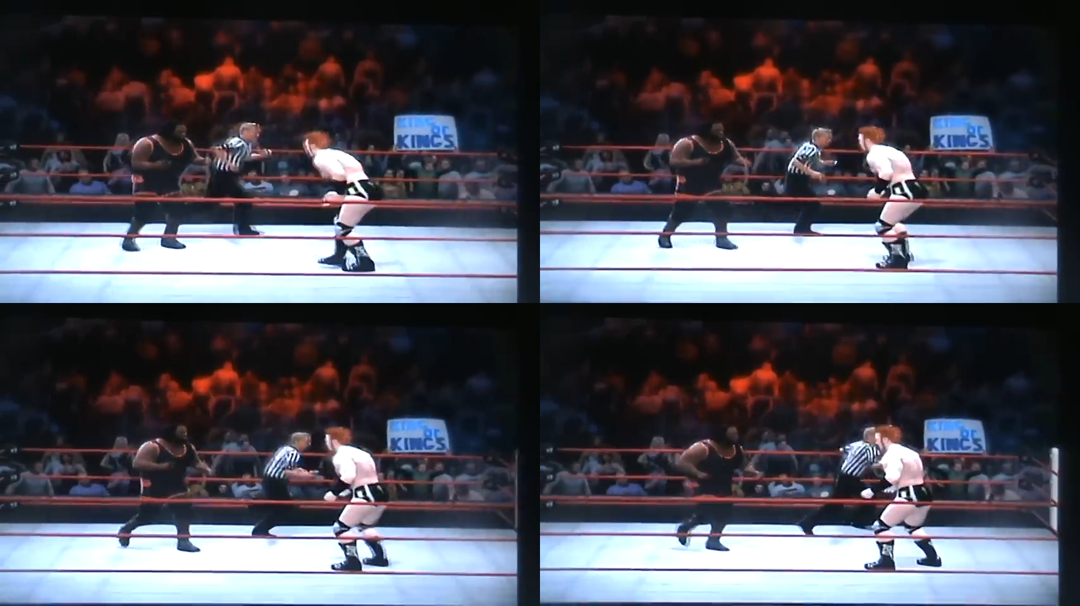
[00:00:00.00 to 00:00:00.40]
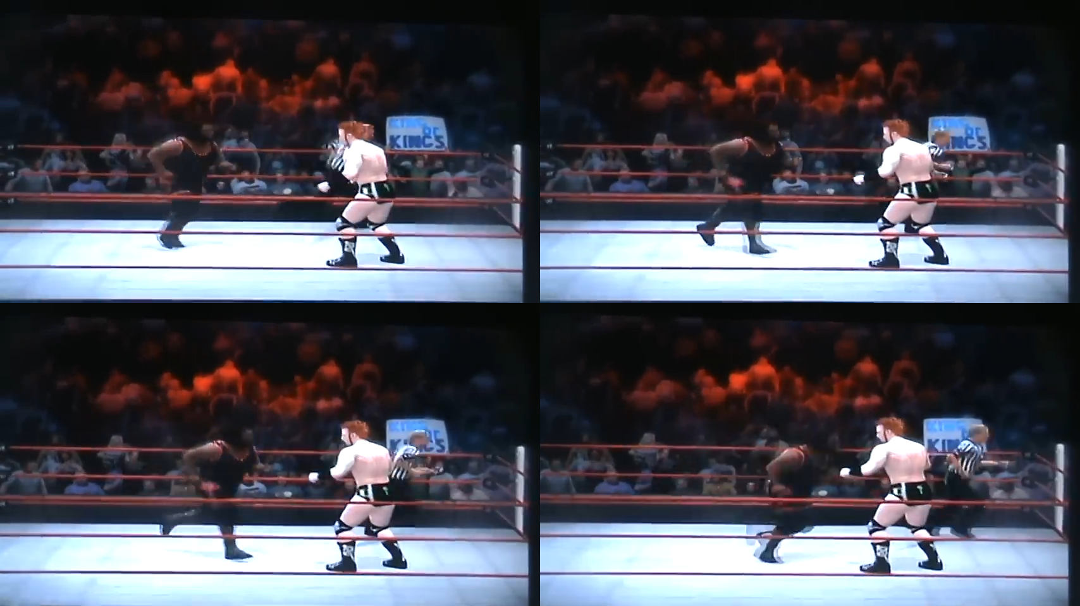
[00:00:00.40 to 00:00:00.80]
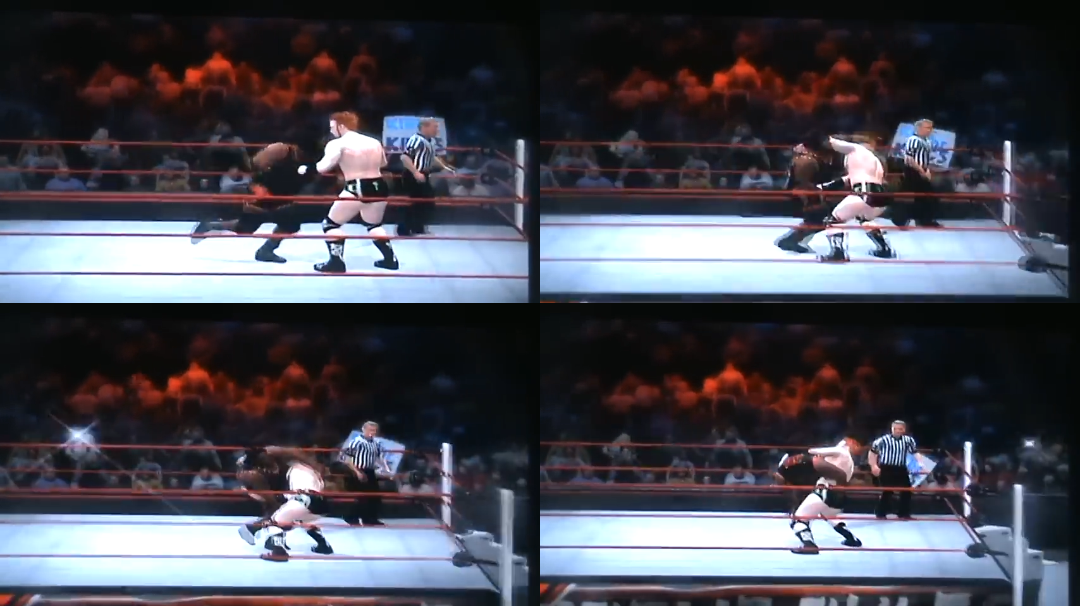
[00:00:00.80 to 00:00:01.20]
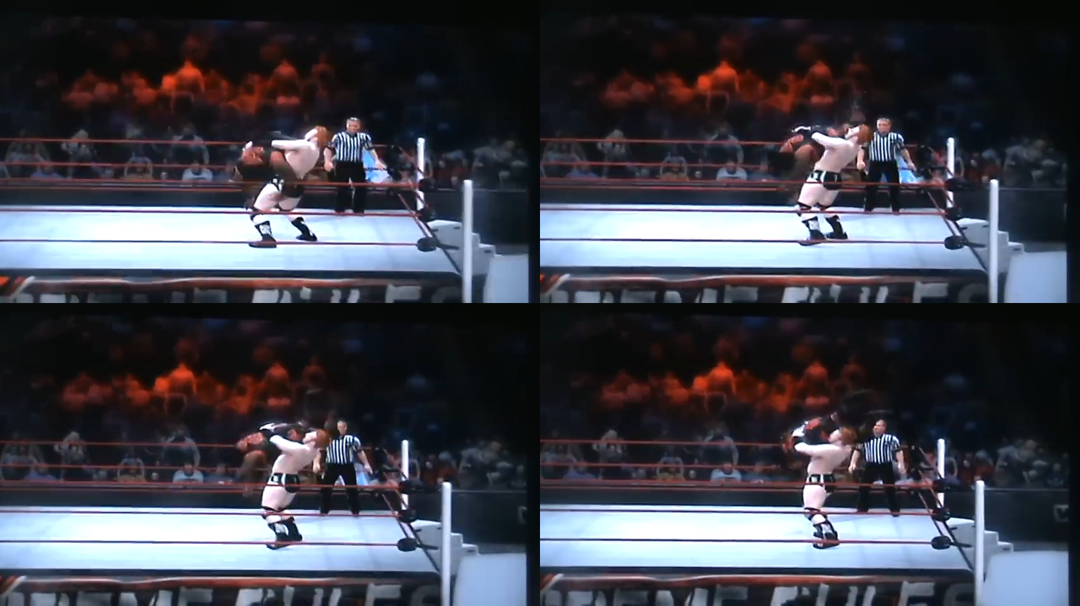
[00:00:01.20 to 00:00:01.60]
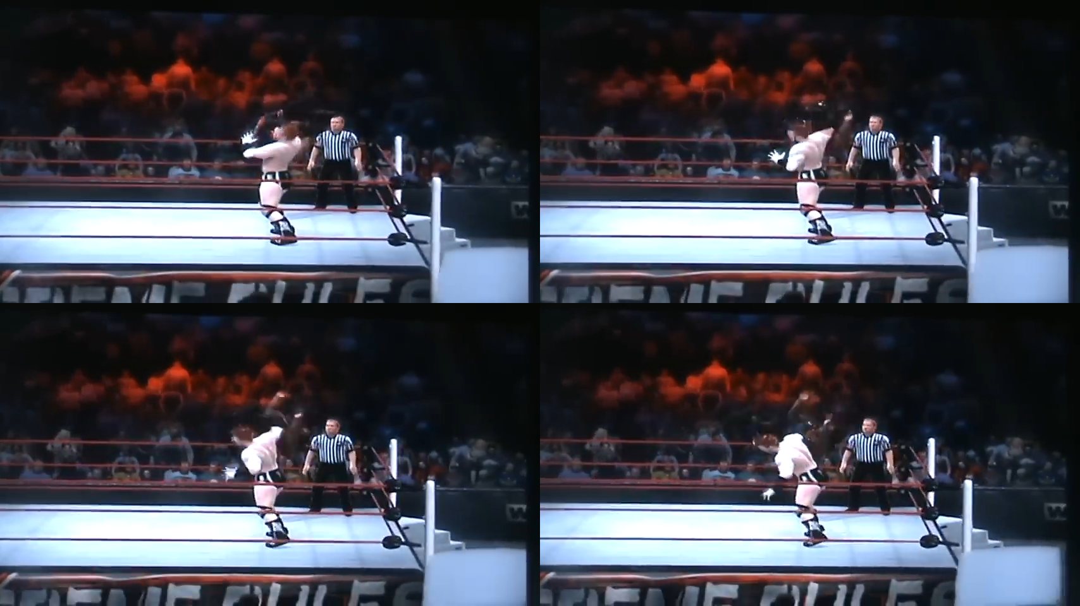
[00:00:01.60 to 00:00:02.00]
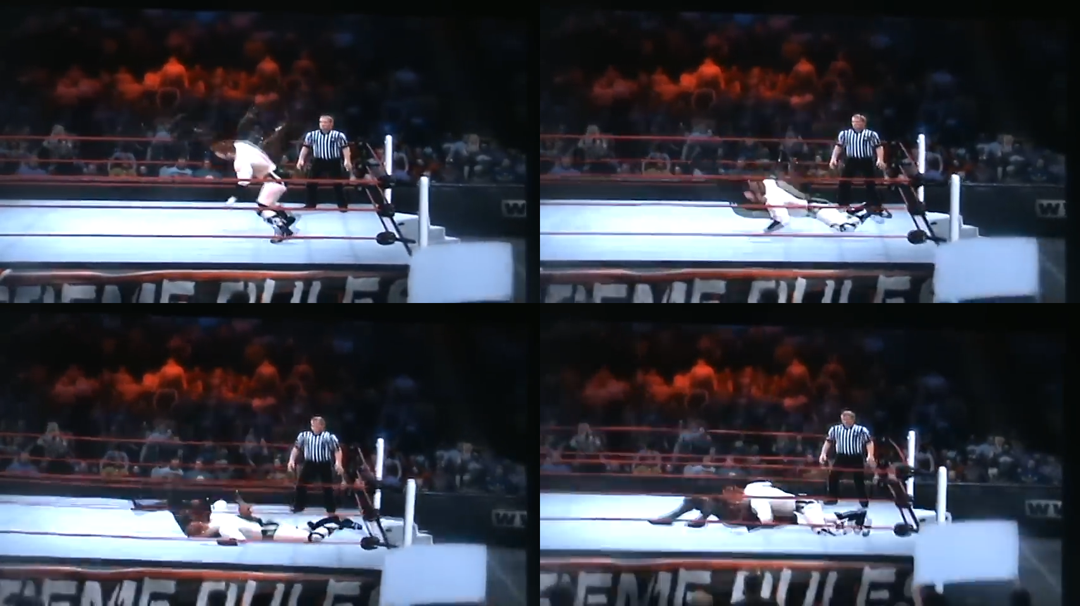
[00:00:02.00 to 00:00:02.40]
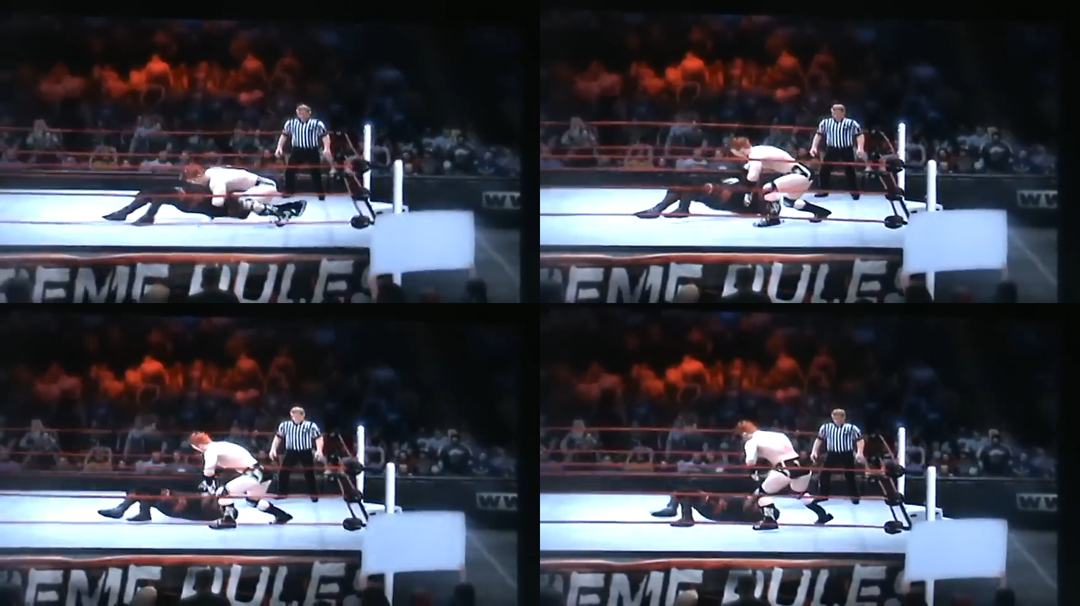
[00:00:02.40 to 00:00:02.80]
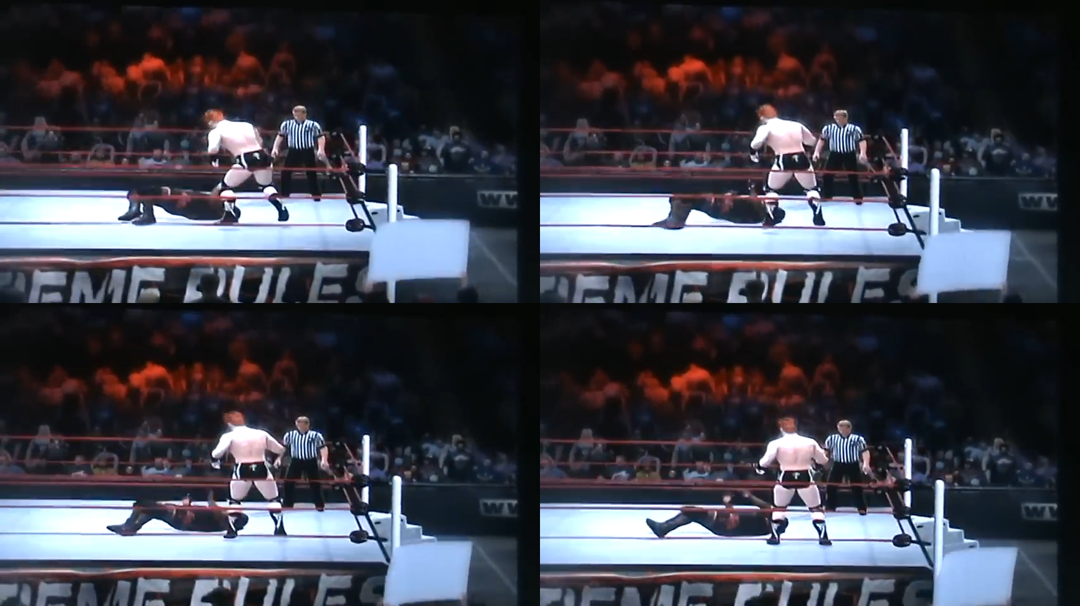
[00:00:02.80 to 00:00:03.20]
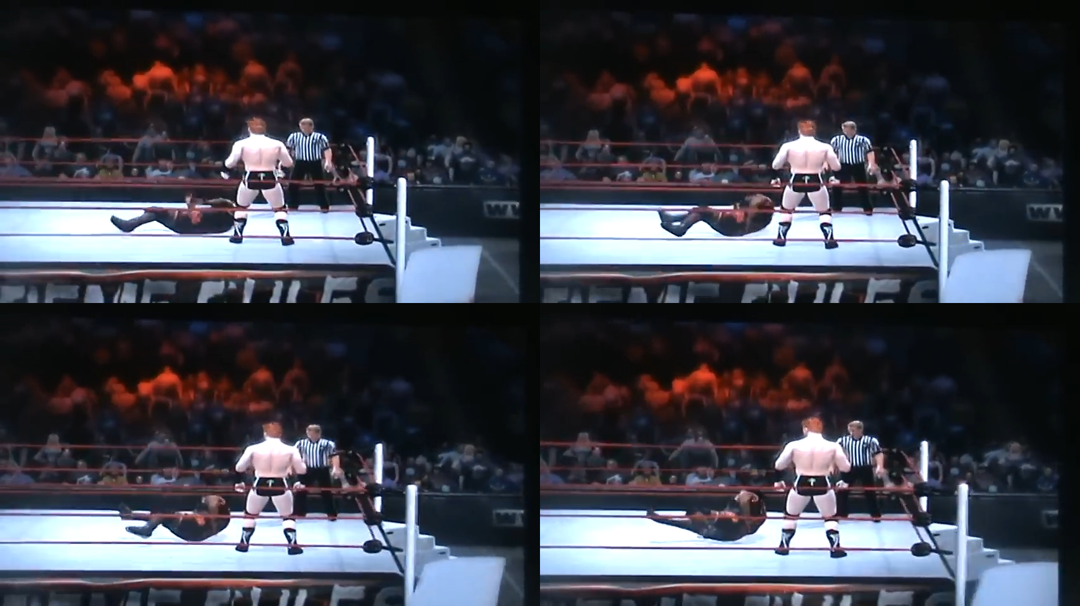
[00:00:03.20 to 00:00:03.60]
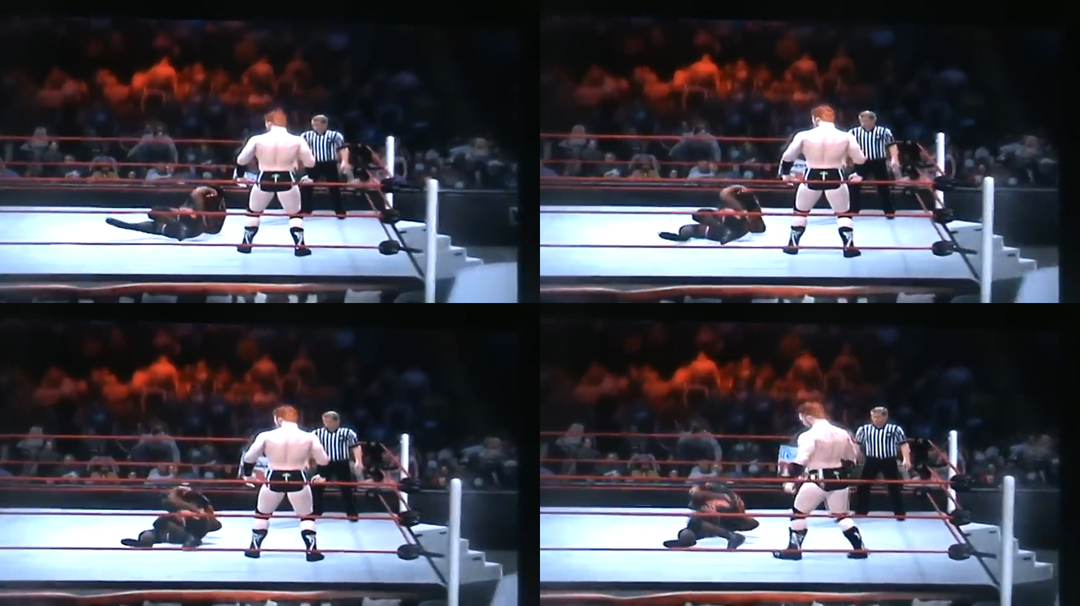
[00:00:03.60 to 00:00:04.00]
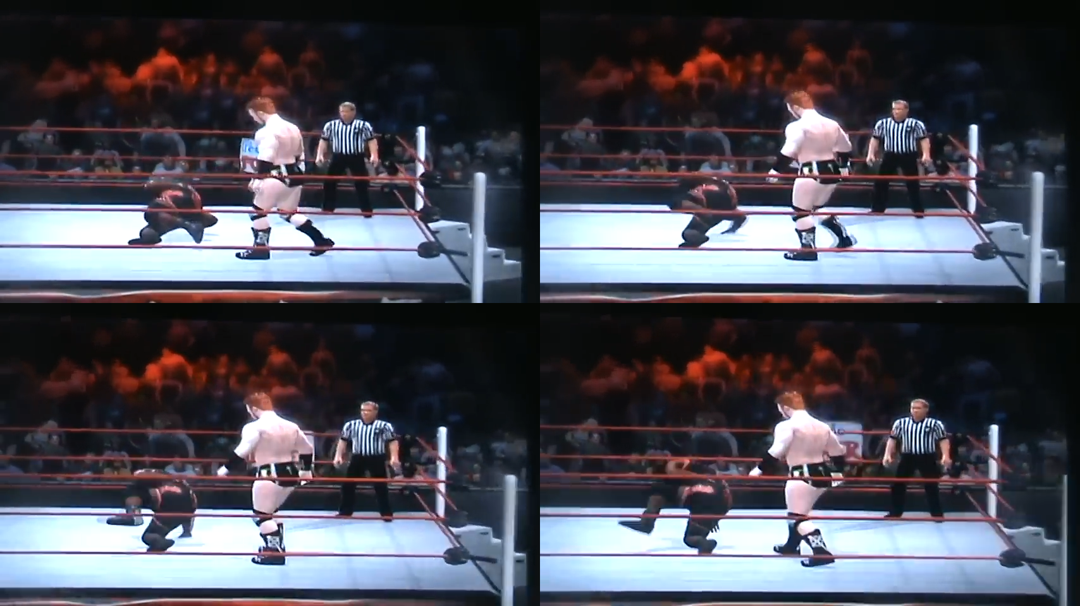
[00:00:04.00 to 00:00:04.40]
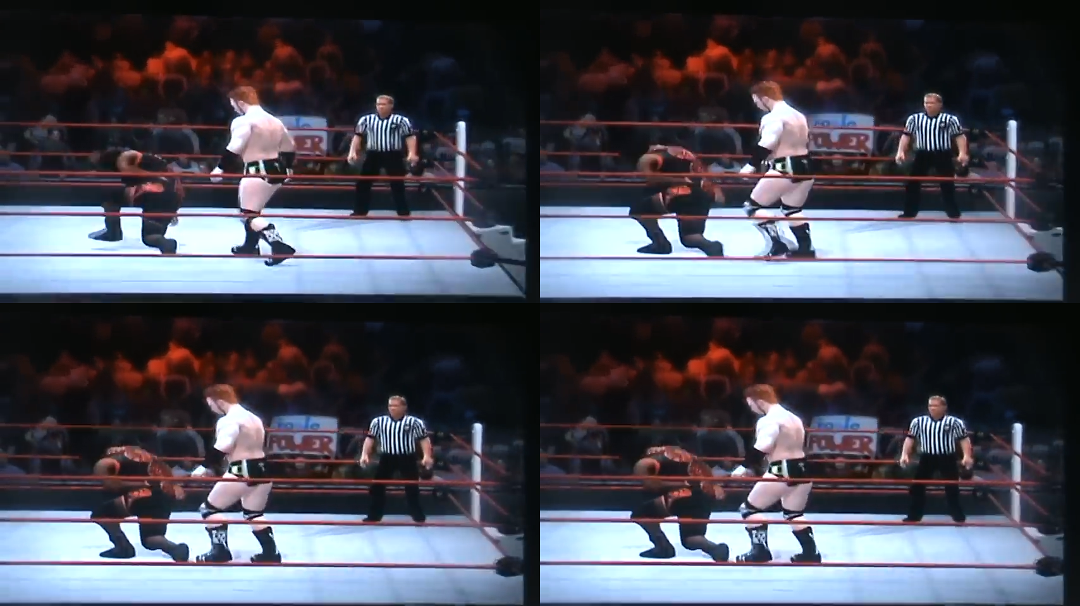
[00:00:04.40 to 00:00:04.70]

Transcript: (no speaker visible)